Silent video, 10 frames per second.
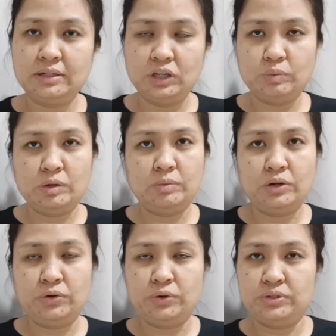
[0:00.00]
human
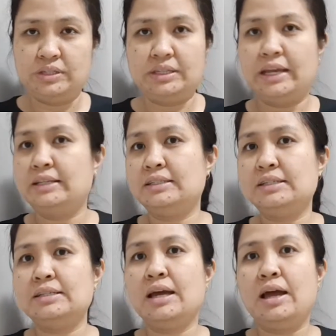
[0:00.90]
melioidosis
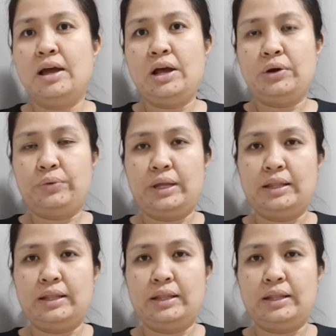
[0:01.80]
cases with